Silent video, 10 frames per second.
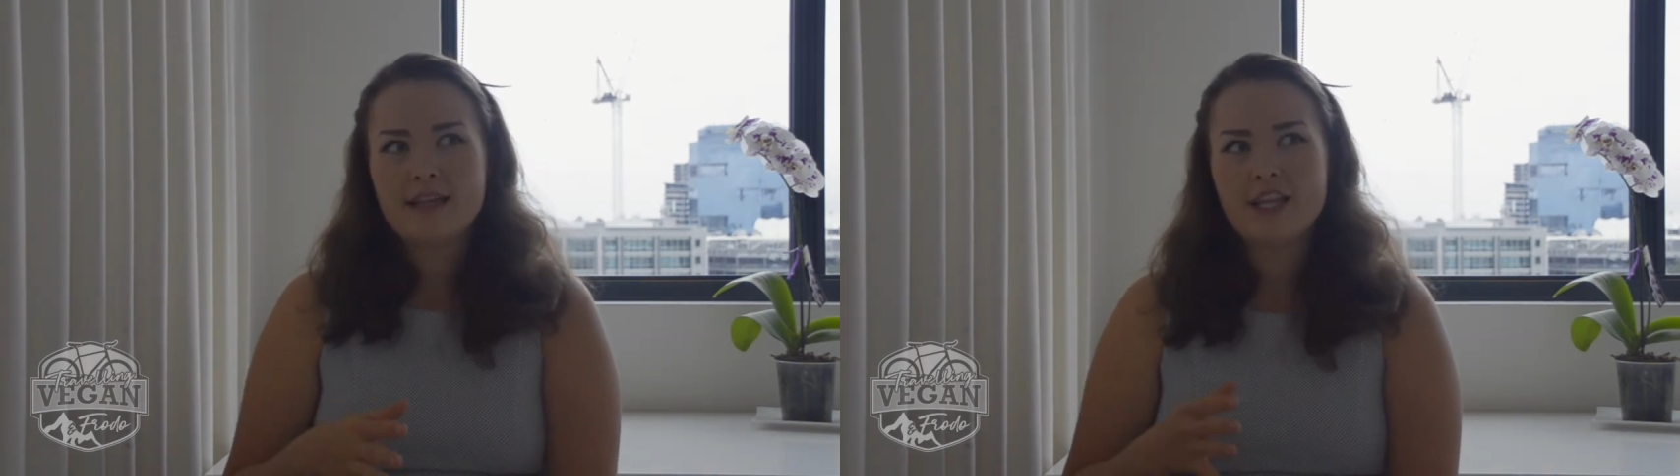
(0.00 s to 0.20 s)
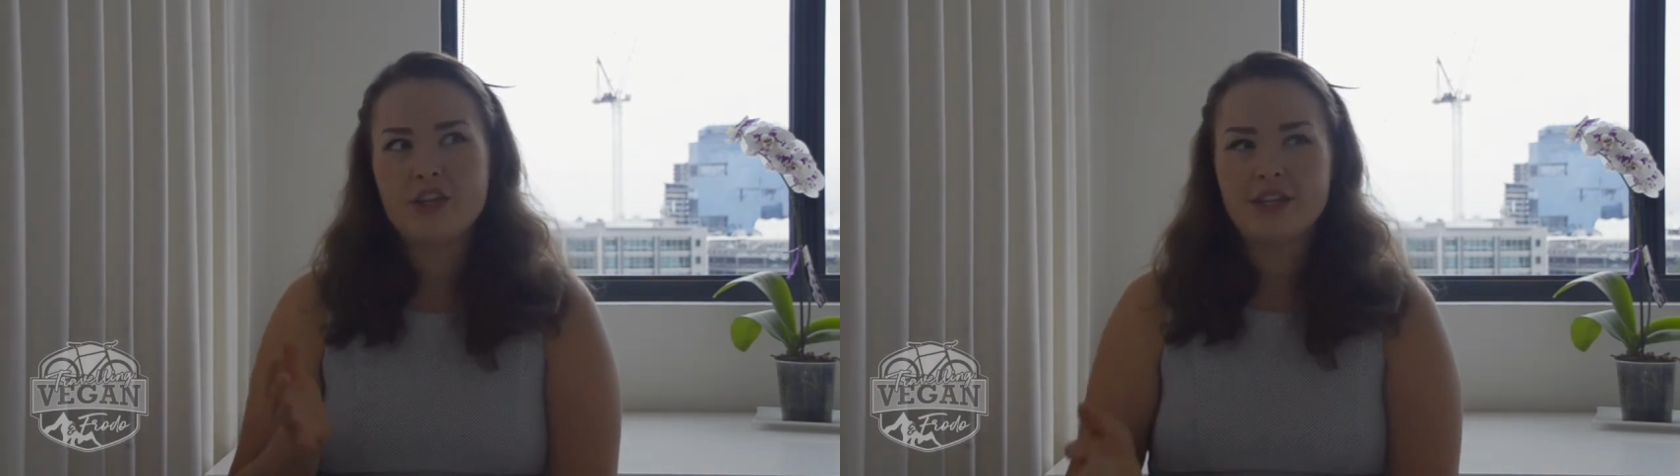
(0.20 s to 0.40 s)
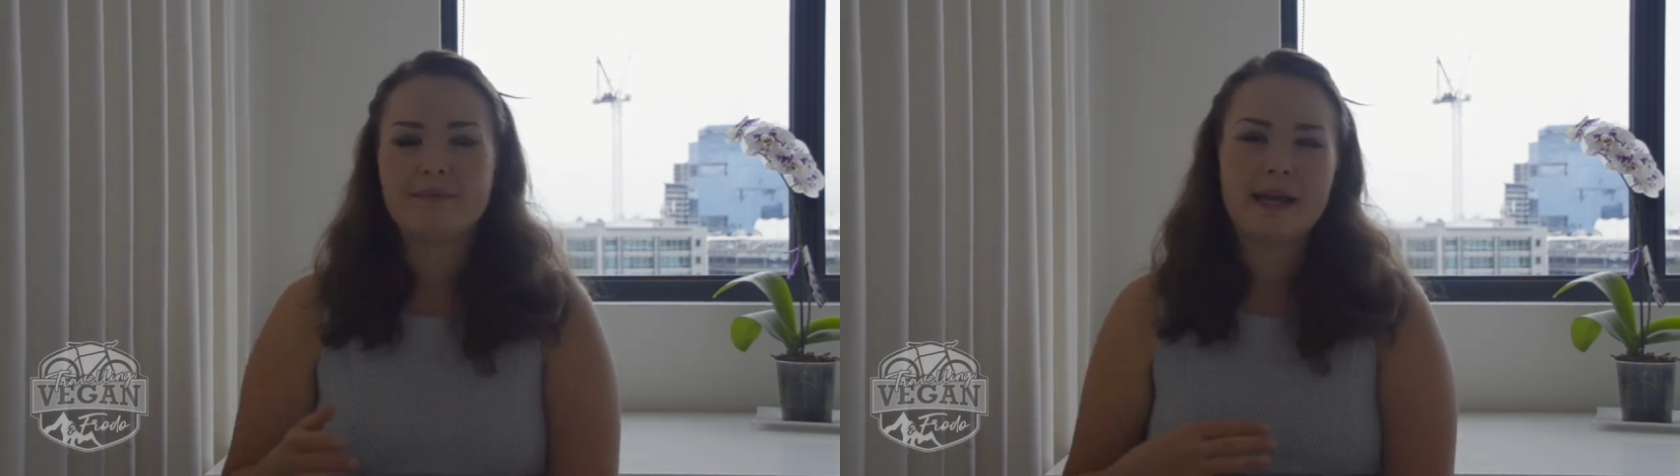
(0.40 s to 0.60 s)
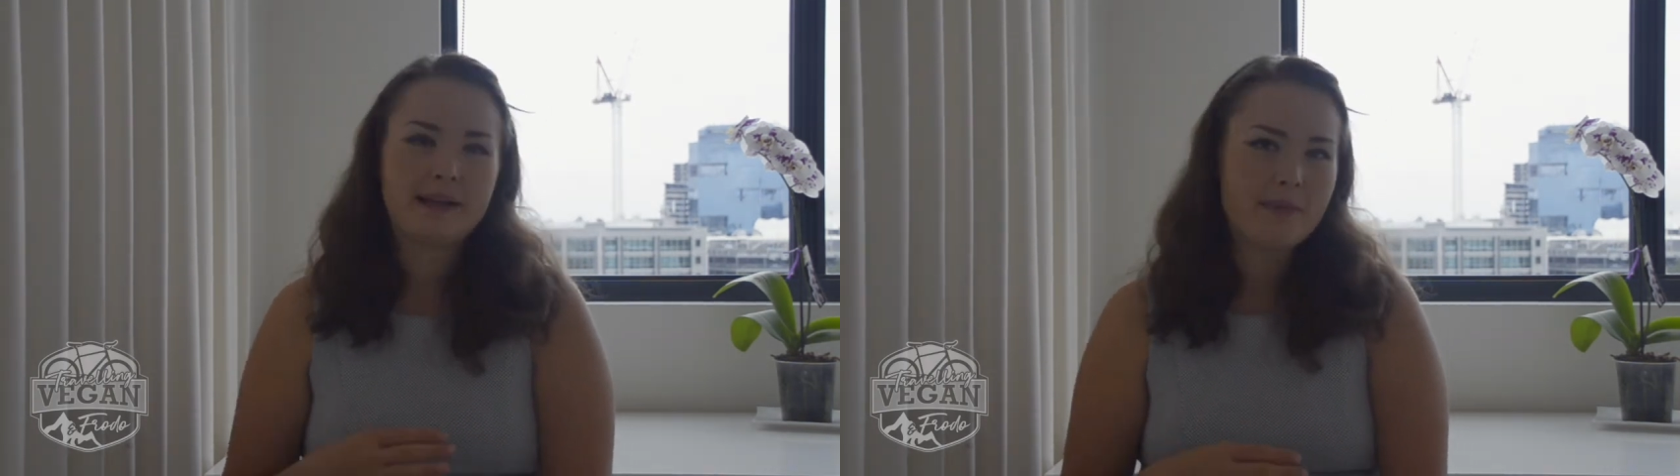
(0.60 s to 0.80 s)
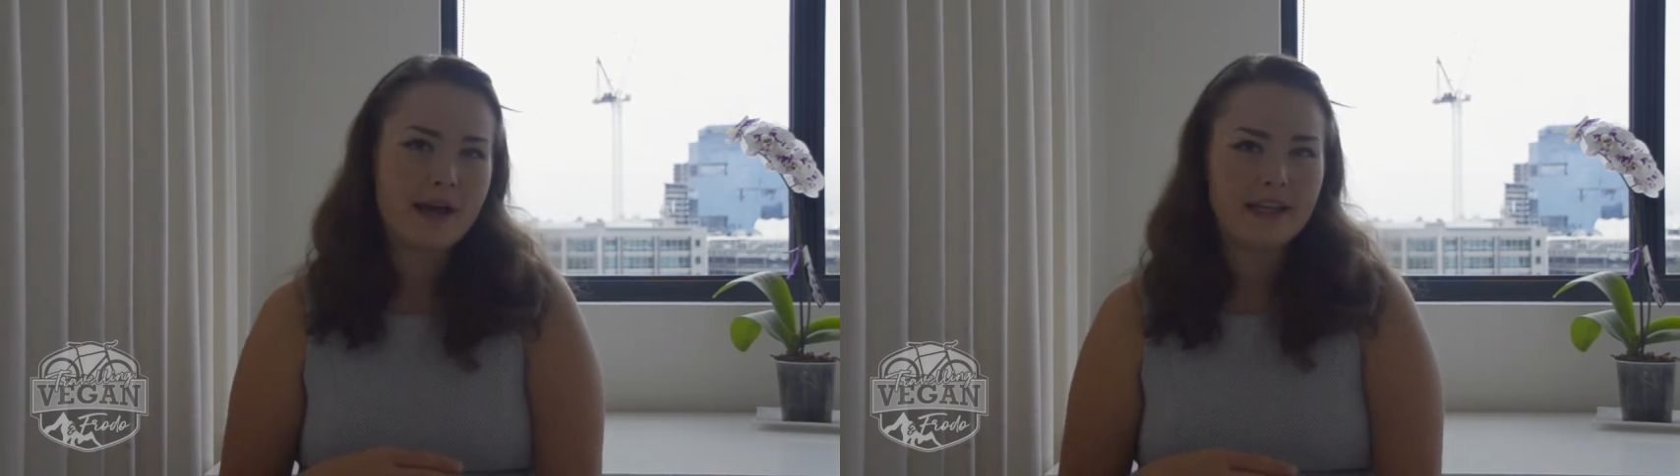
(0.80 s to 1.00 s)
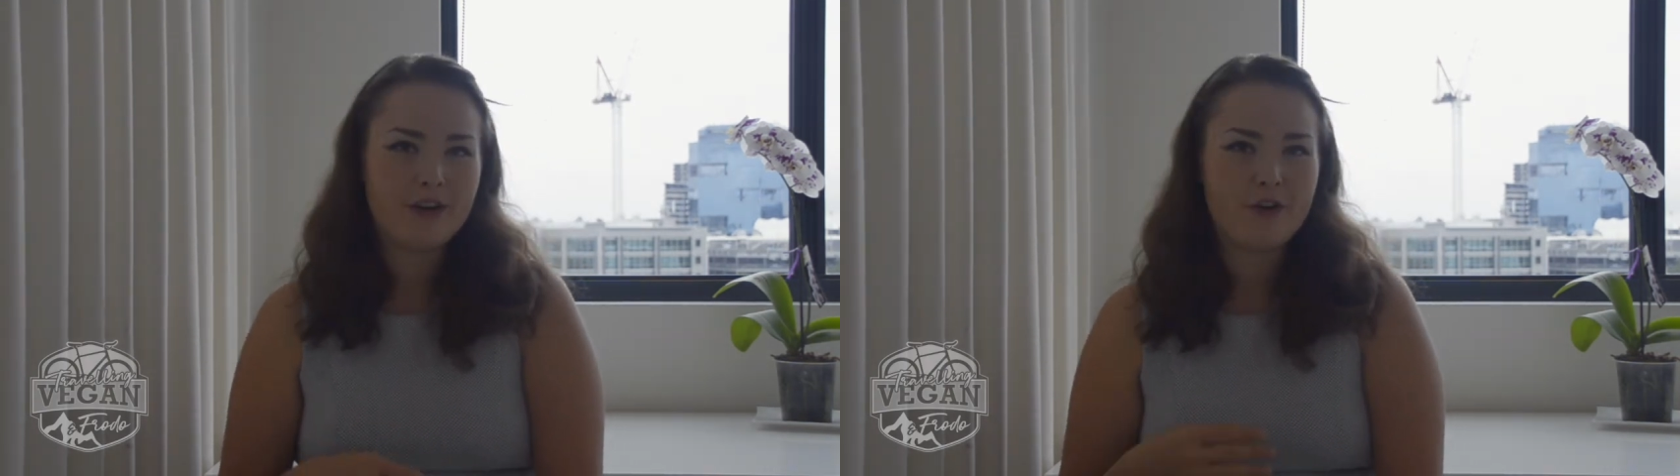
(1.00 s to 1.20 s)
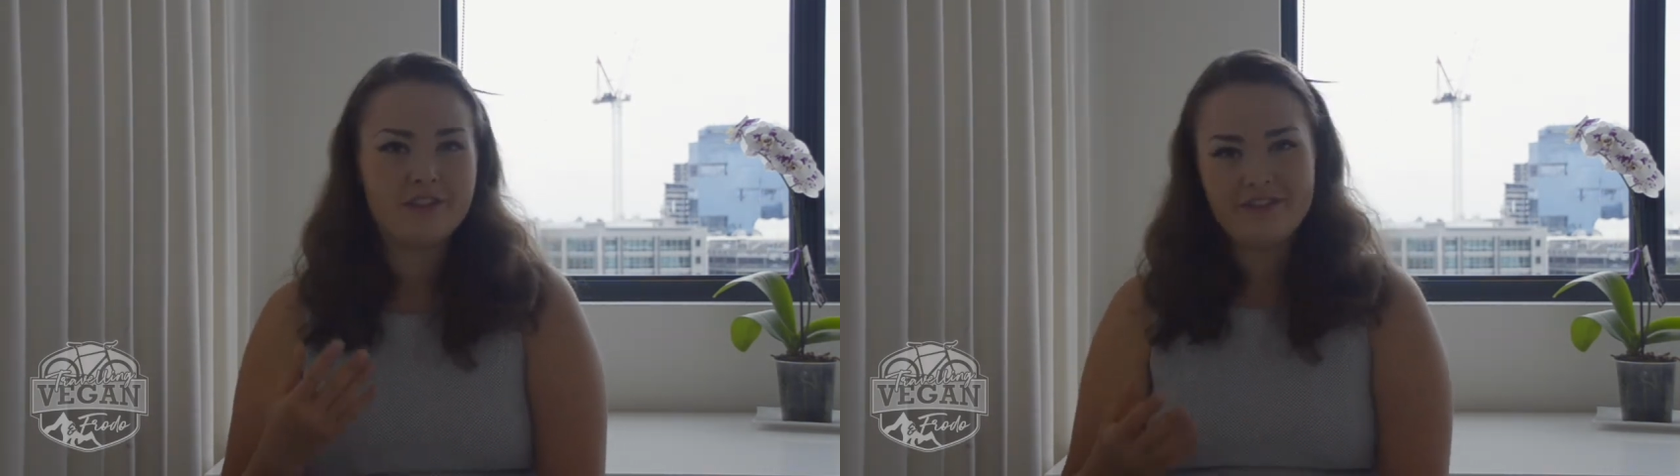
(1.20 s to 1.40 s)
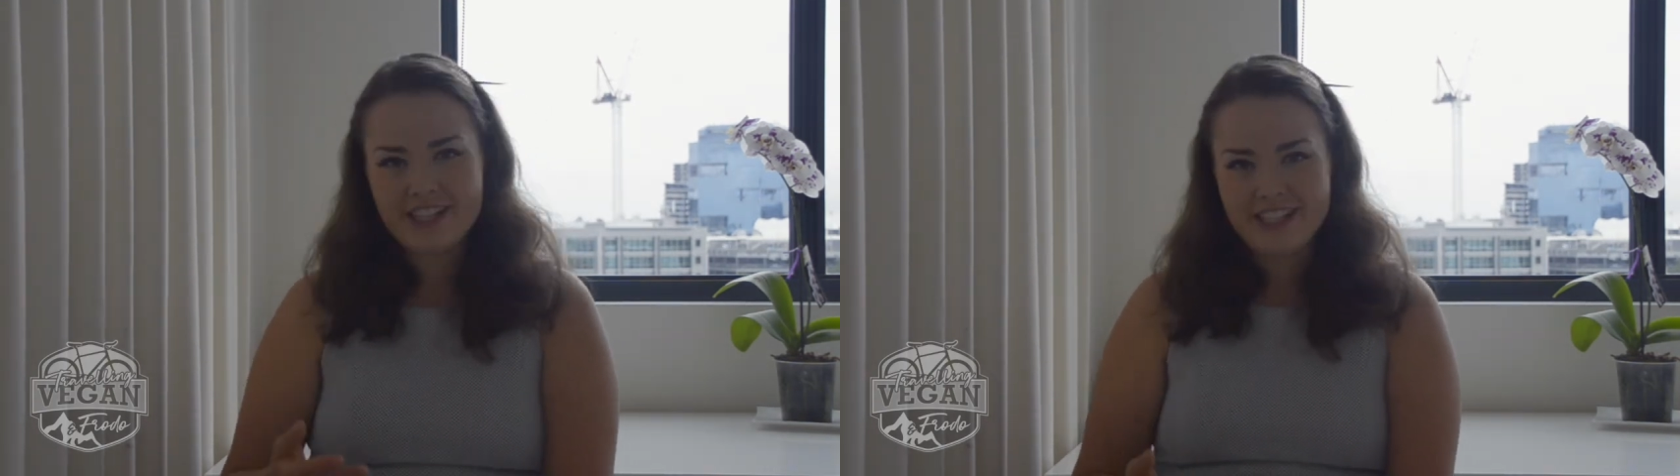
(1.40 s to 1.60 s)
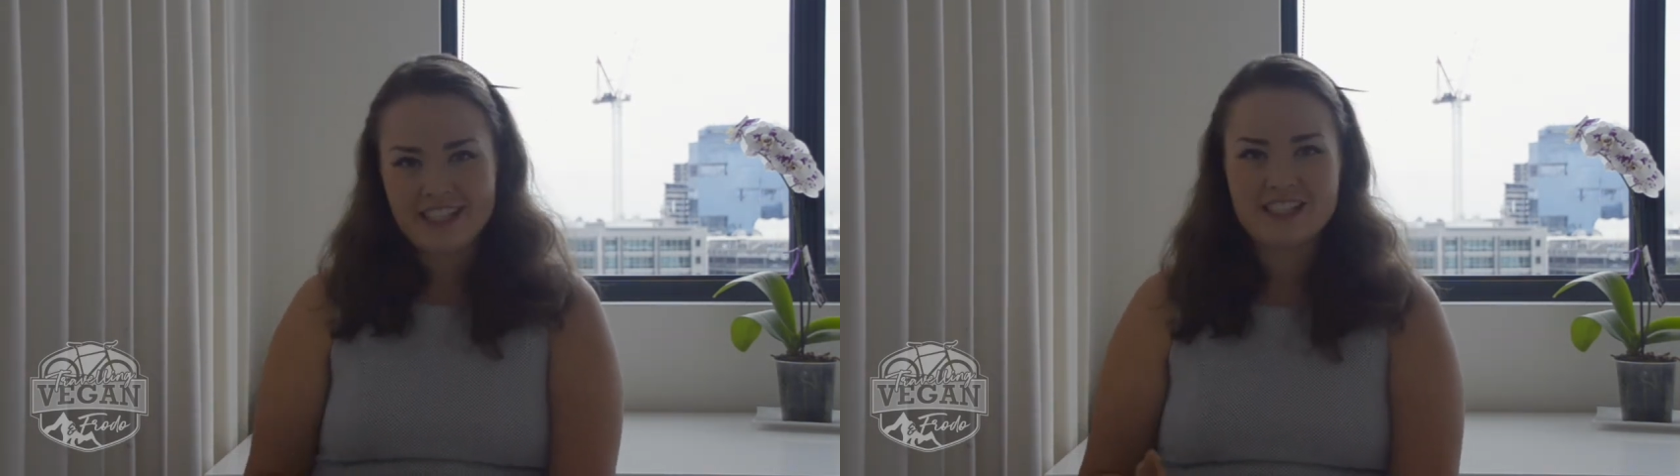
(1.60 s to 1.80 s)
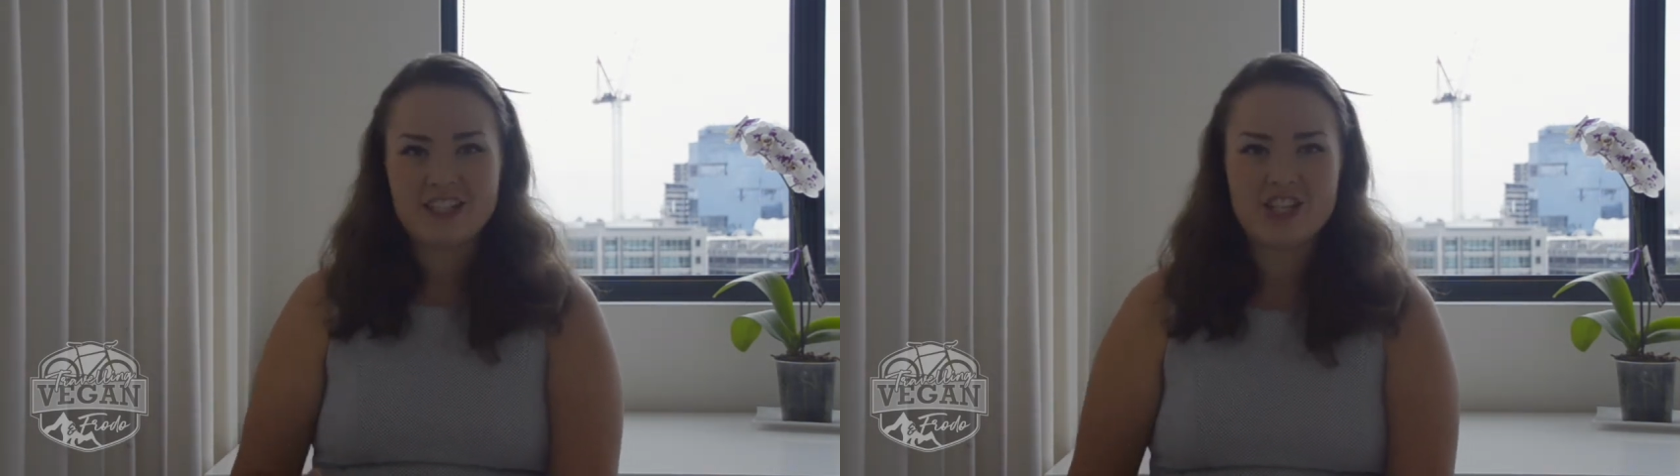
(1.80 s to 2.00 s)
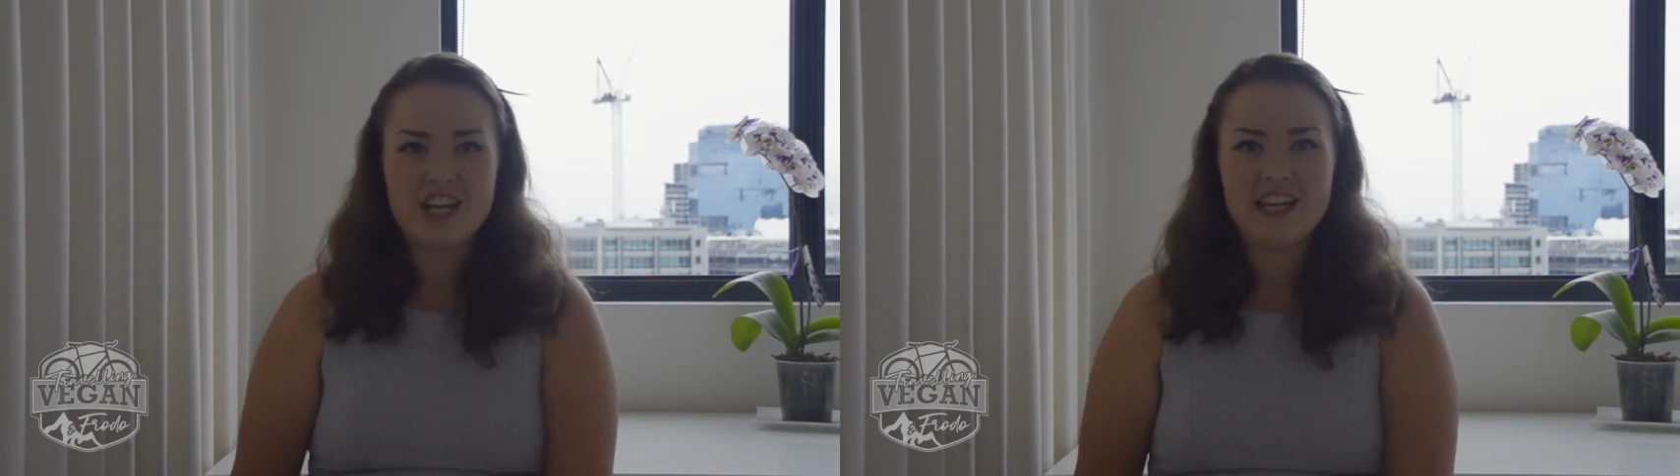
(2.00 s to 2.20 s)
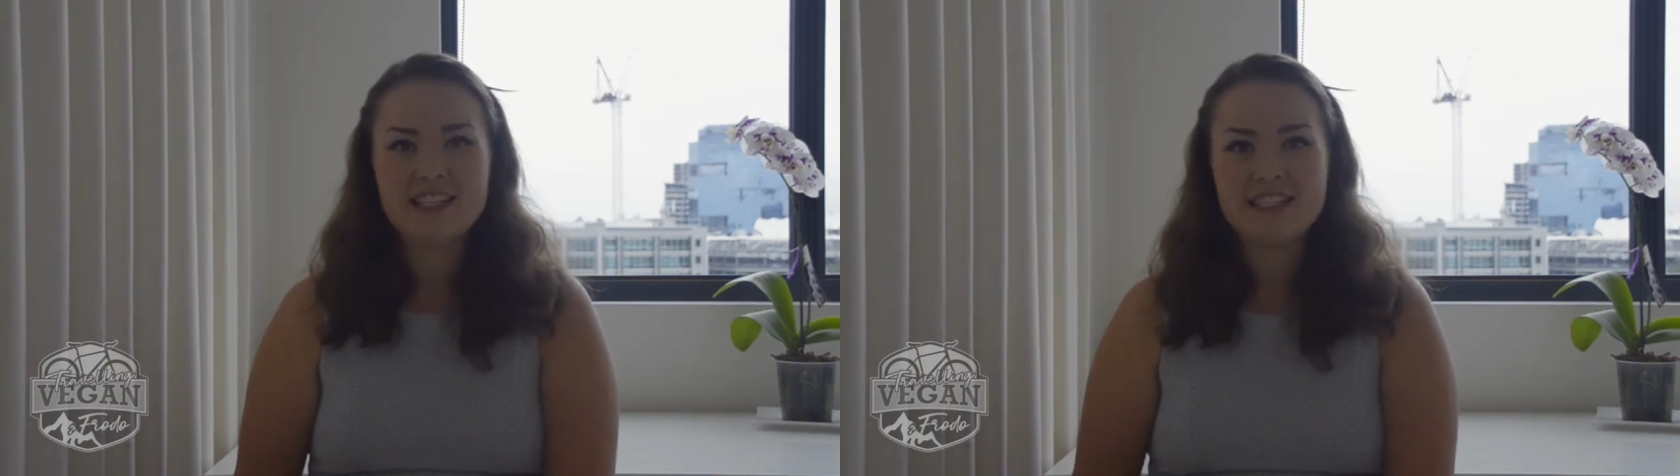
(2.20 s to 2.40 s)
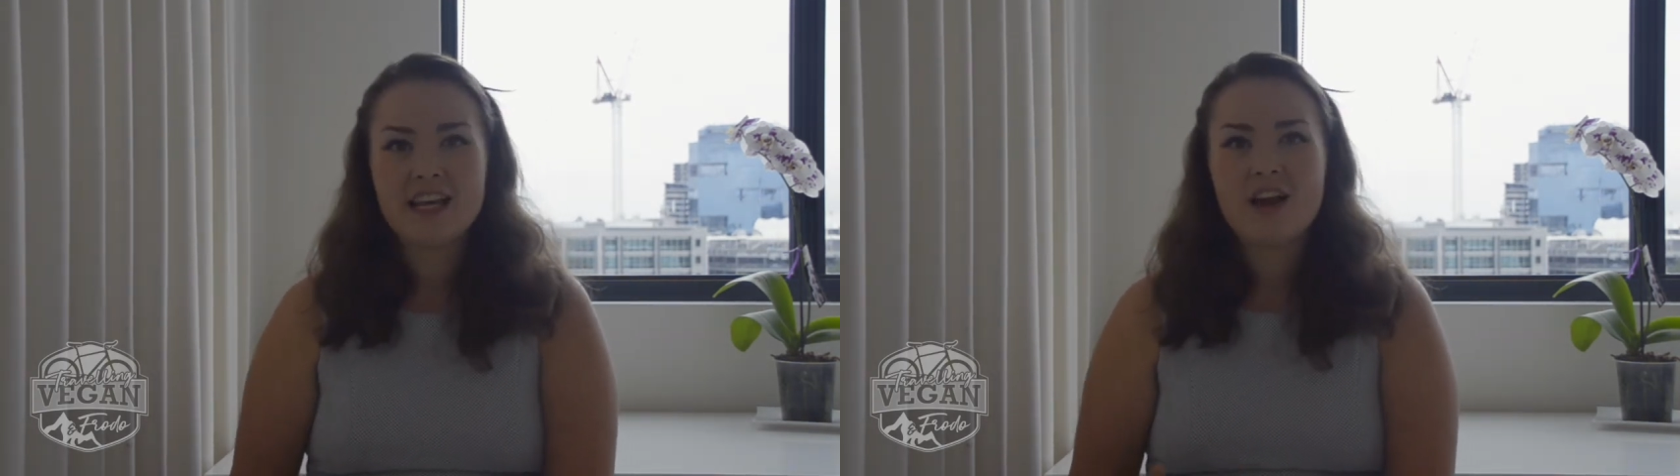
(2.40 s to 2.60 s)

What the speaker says: that you can make money of investing into shares.